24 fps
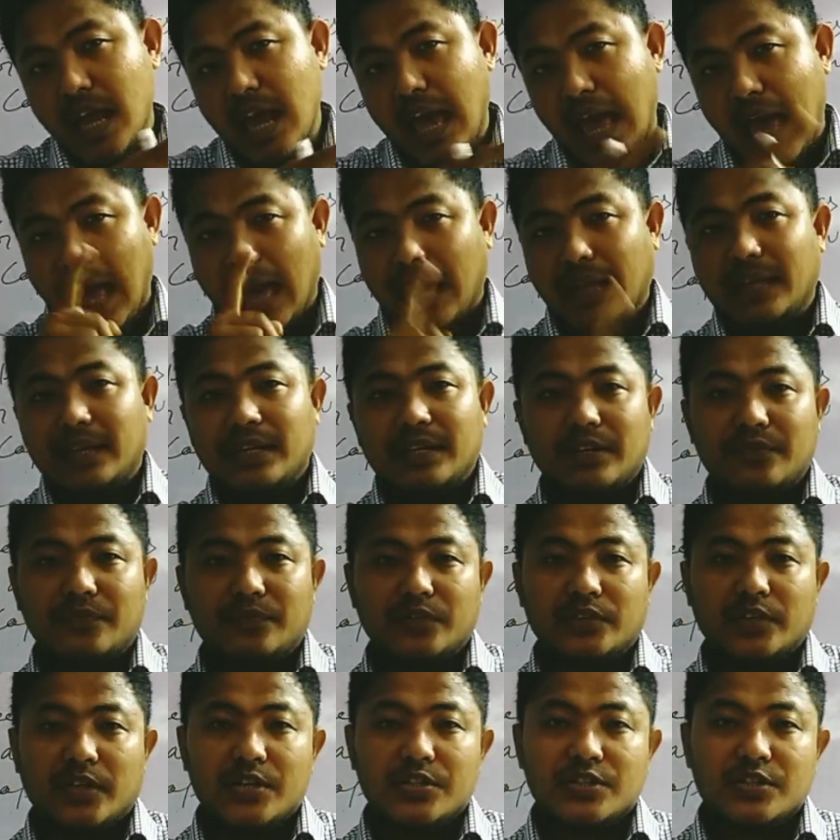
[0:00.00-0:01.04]
and if
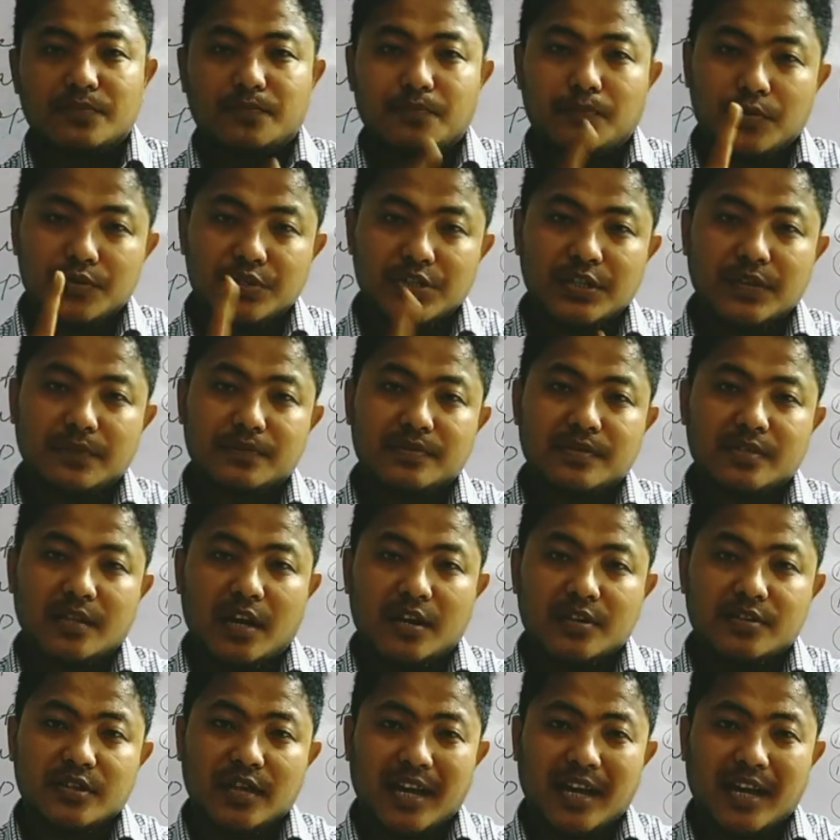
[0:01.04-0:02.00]
there is a positive charge